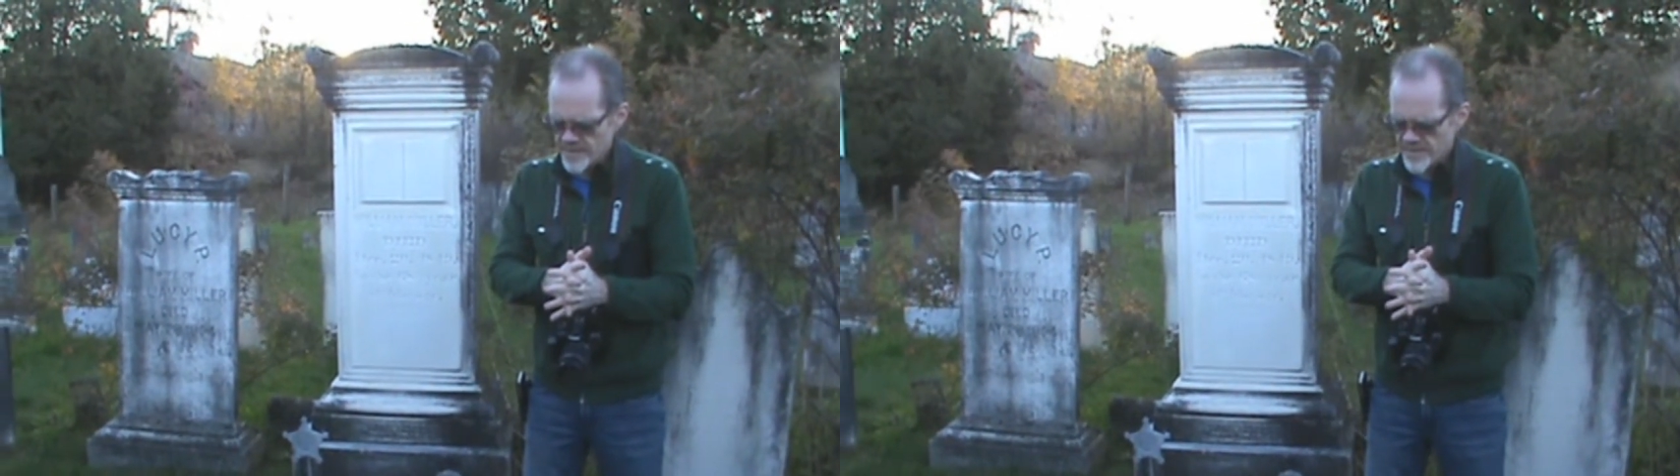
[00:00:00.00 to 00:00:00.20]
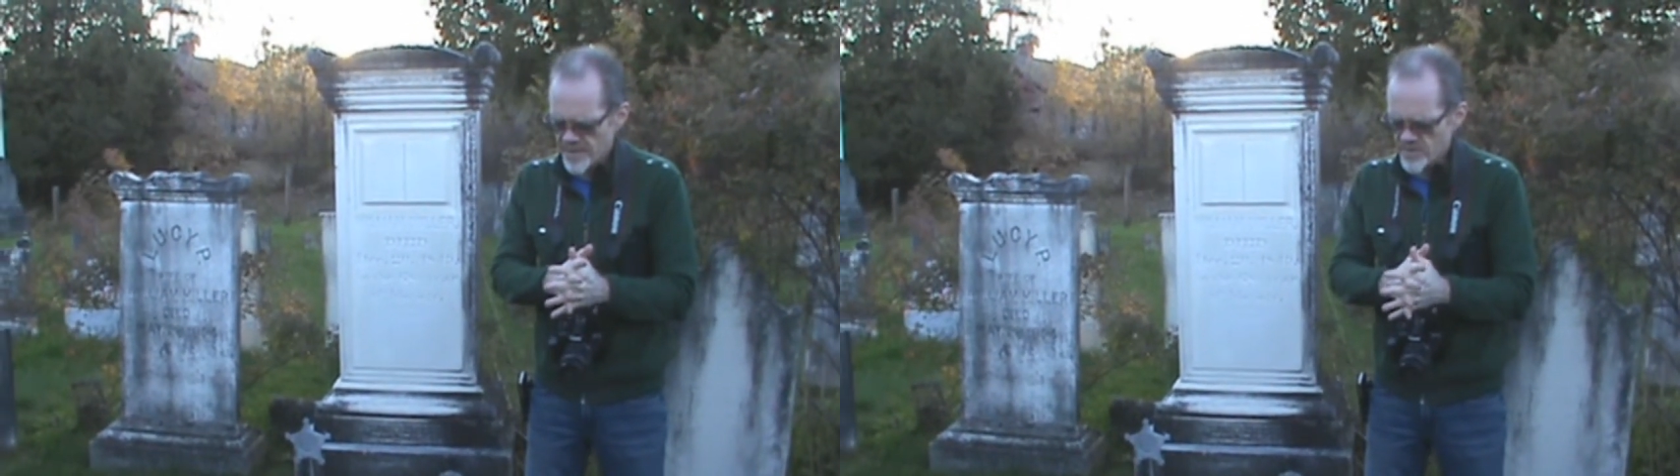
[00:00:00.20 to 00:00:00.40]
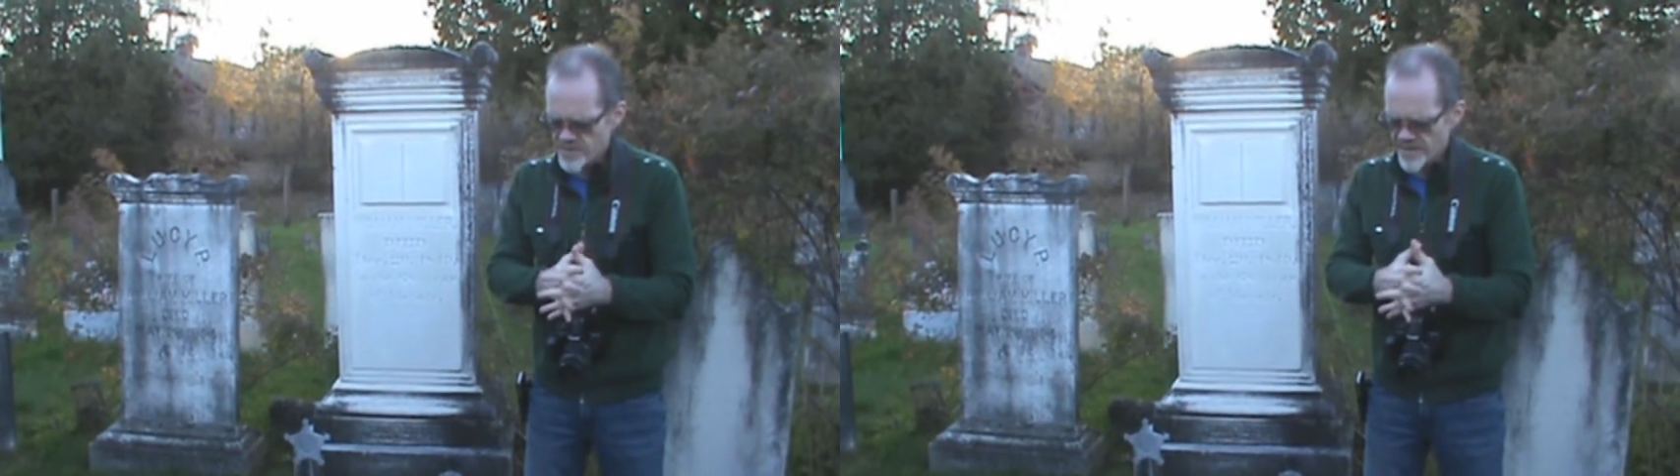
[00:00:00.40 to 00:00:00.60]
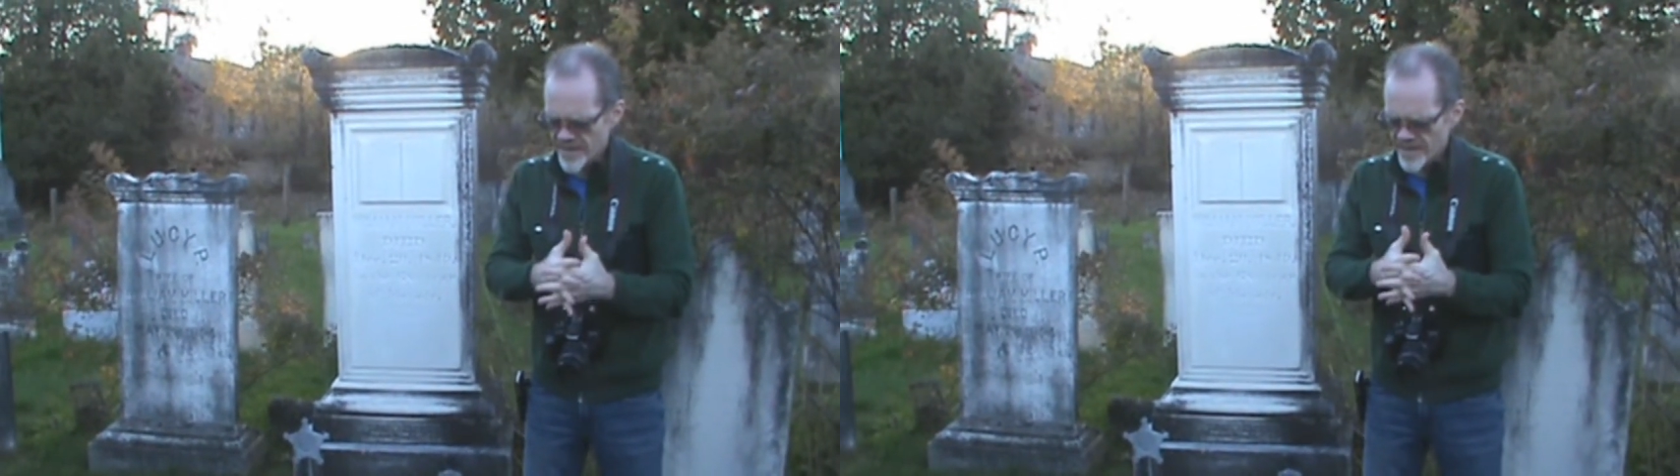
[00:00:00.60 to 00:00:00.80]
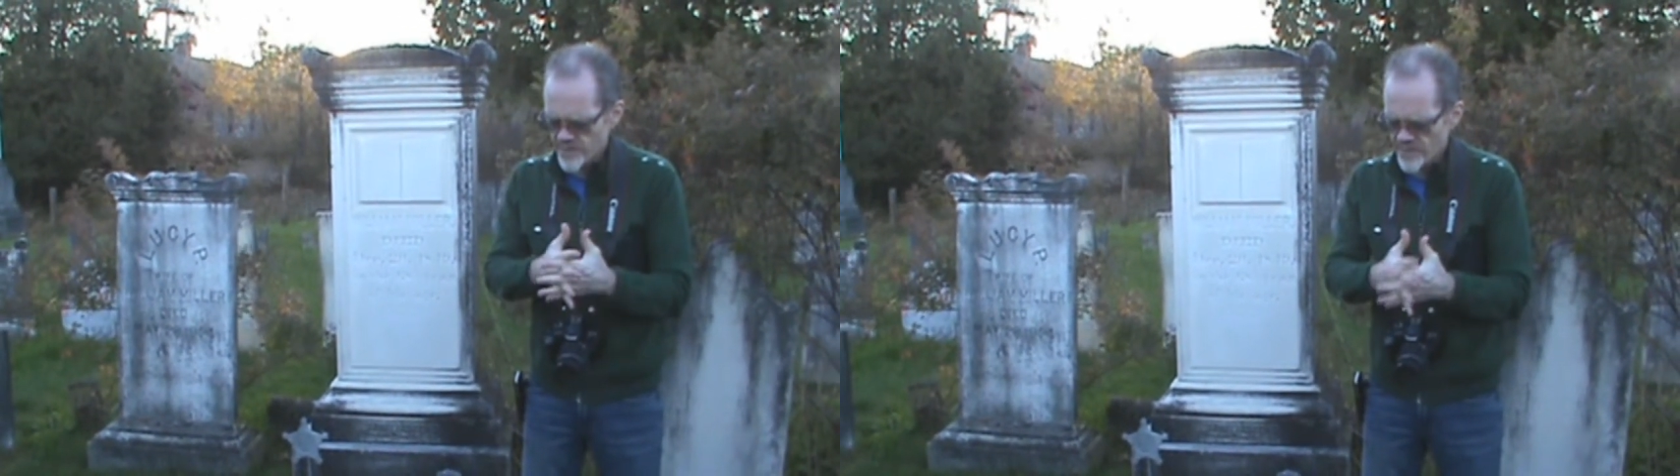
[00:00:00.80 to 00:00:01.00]
that those that
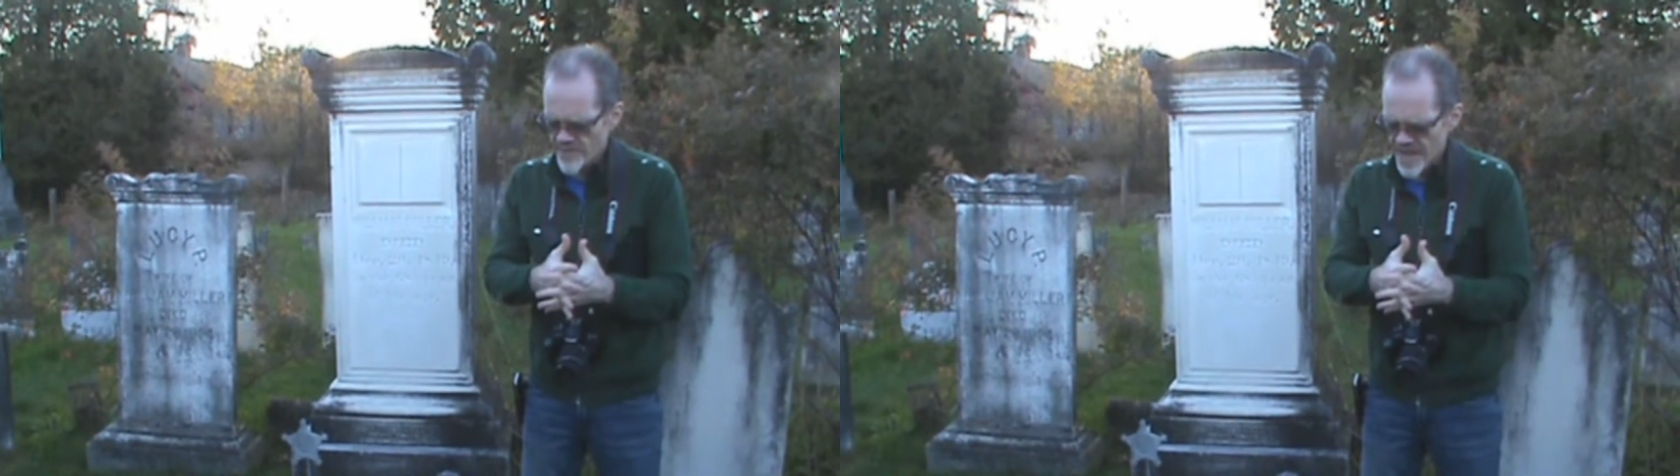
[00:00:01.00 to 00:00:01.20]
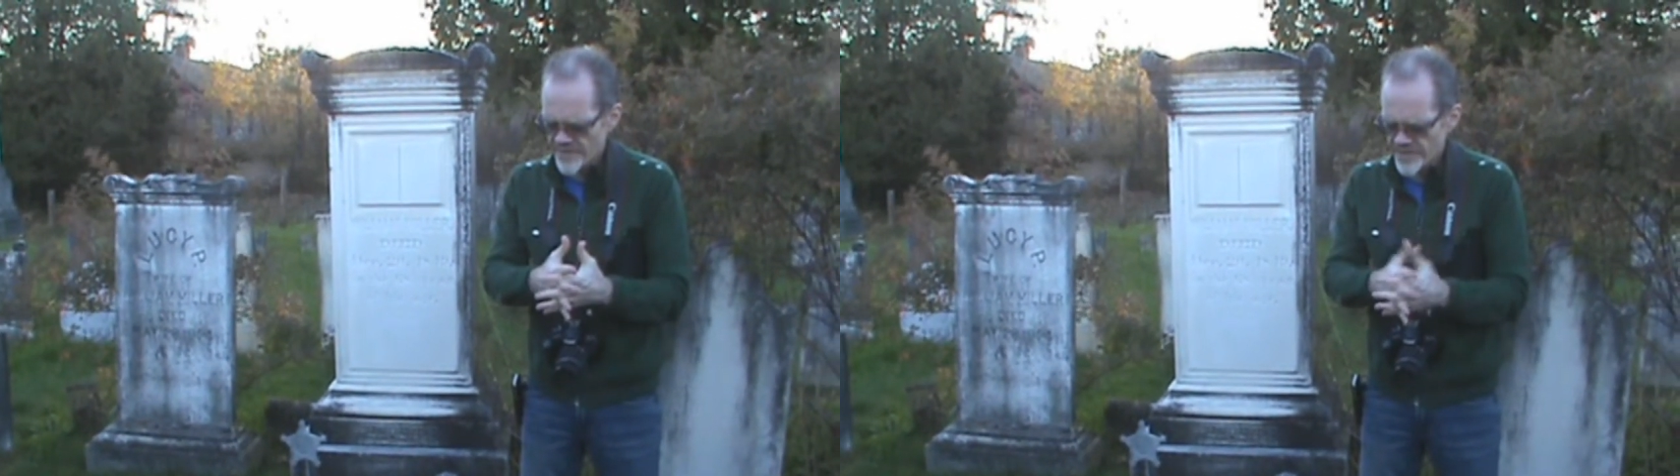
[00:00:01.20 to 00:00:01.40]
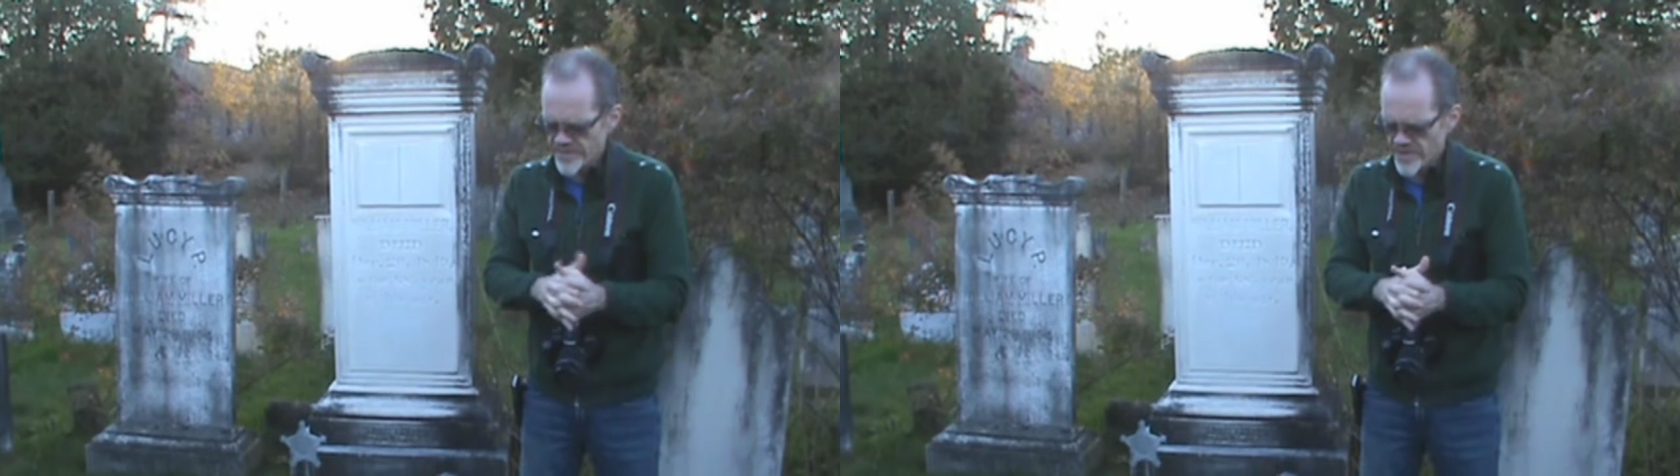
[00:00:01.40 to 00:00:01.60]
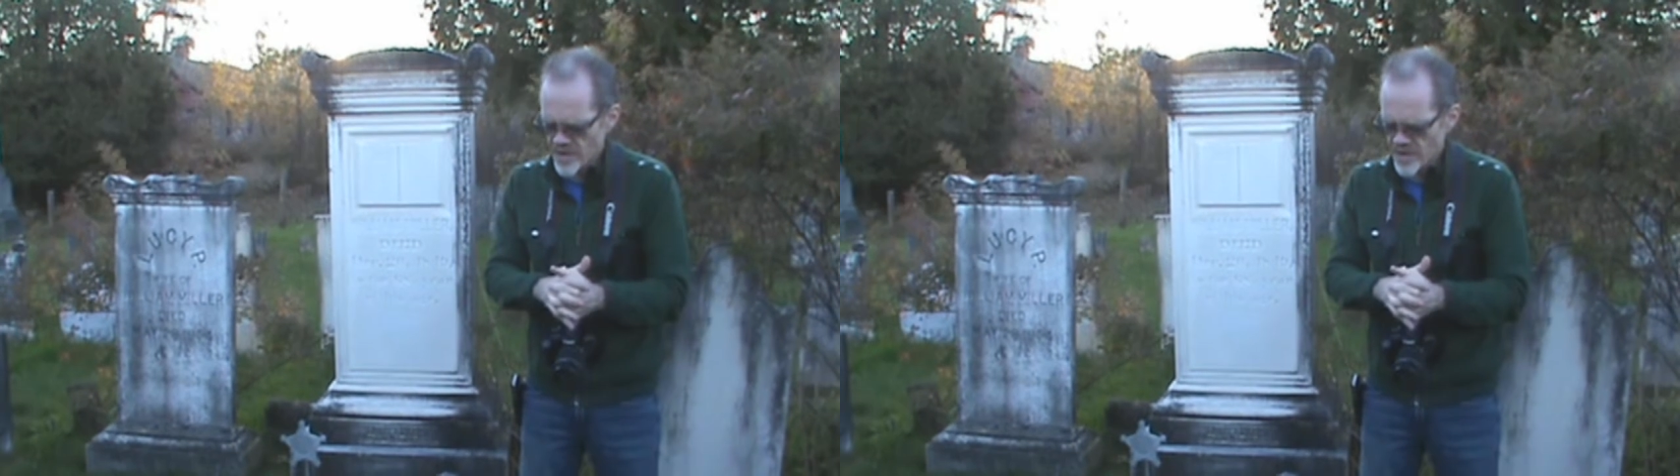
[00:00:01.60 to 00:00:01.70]
have had a revival in